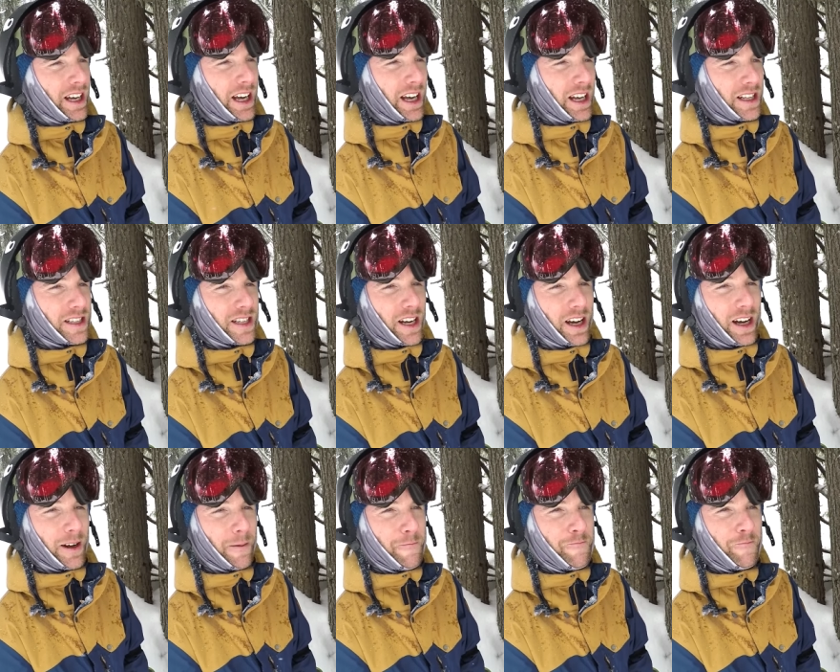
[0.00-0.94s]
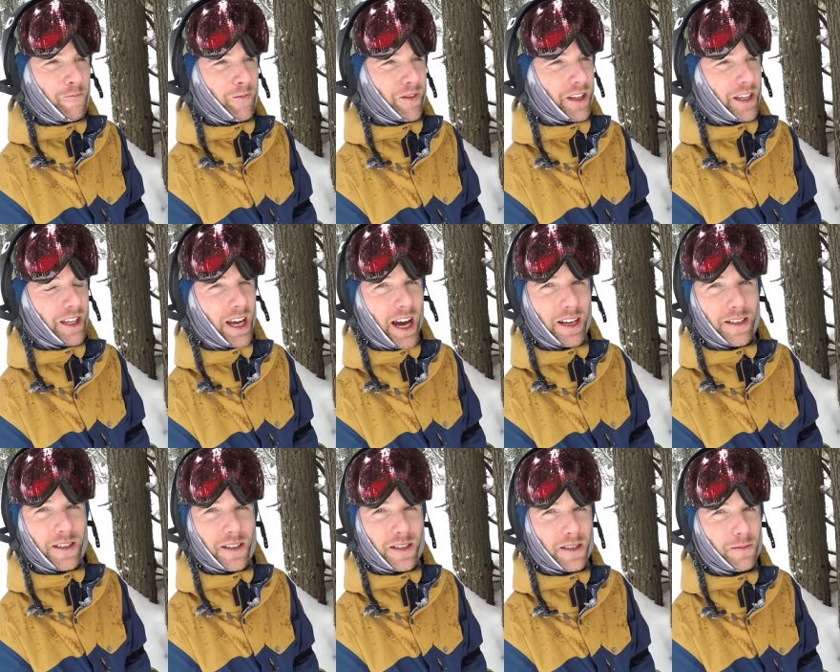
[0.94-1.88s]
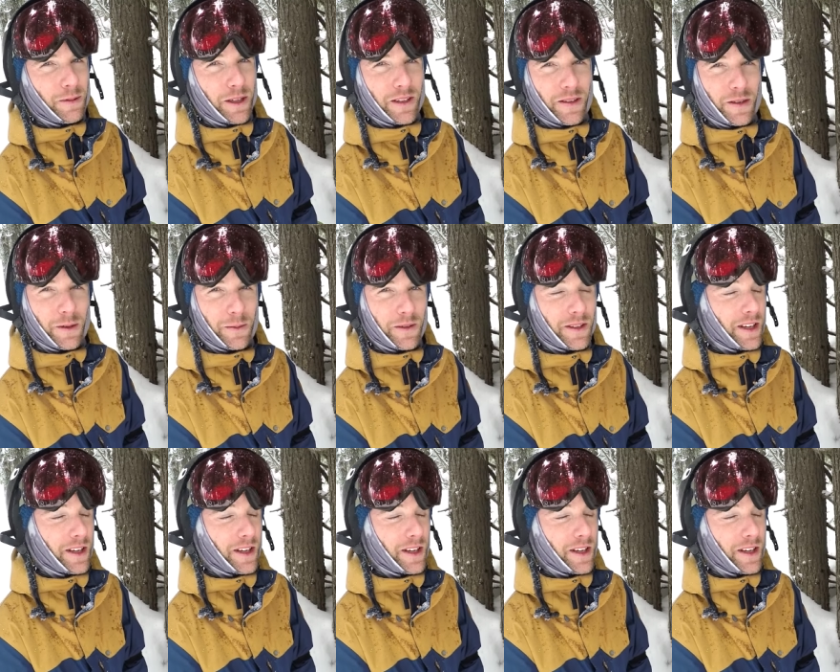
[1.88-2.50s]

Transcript: And yeah, just be super